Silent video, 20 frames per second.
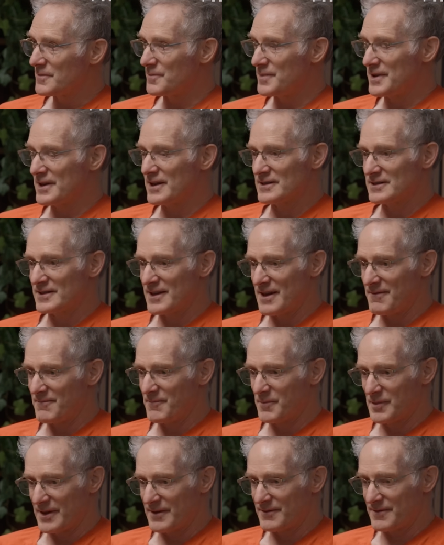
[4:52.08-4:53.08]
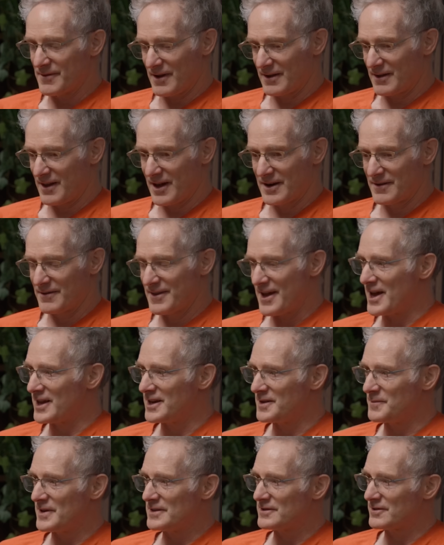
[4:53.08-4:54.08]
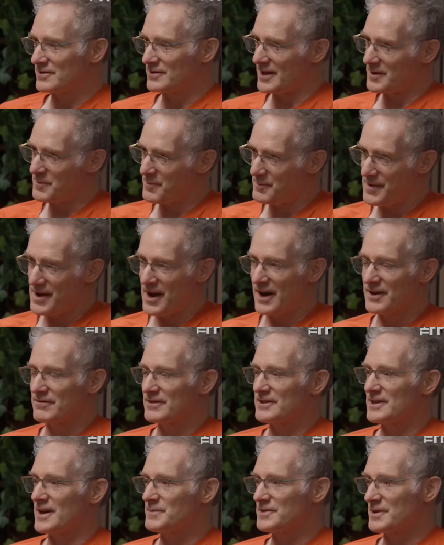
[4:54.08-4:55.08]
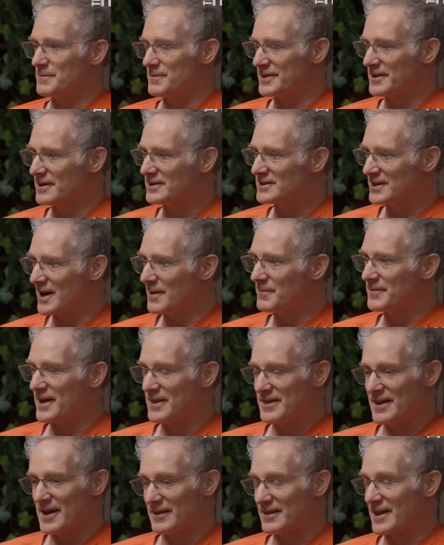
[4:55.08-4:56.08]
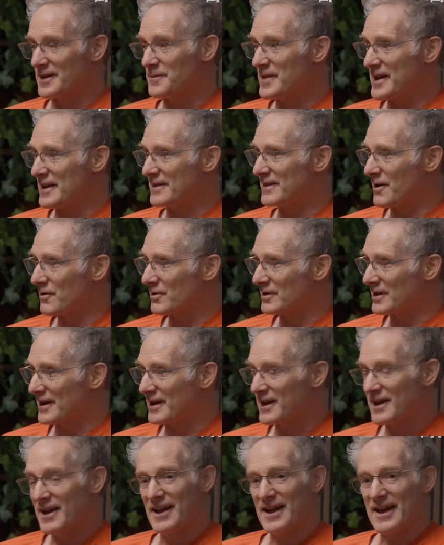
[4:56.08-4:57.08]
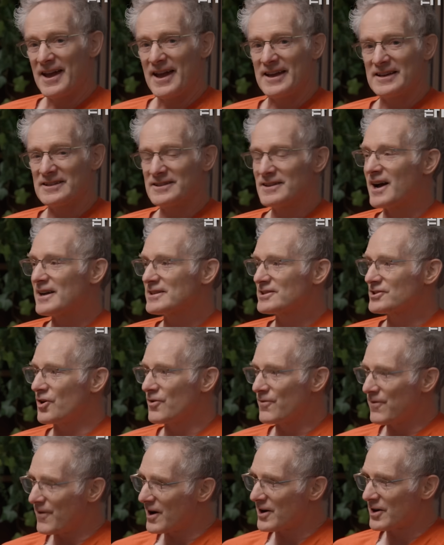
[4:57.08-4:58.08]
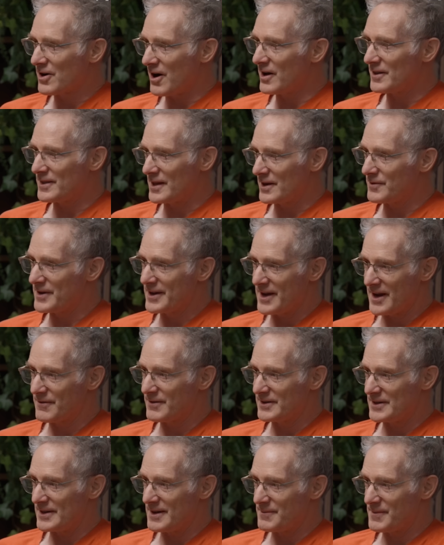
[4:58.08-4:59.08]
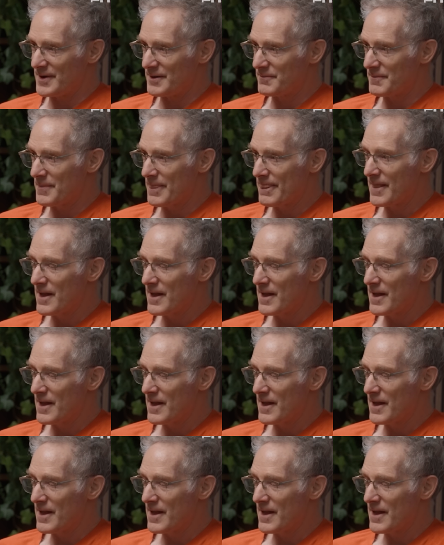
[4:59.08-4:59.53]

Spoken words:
Because they believe a lot of the enemies are like beyond redemption. But there's some they think, like me, they were like, he's not so far gone that we can't redeem him.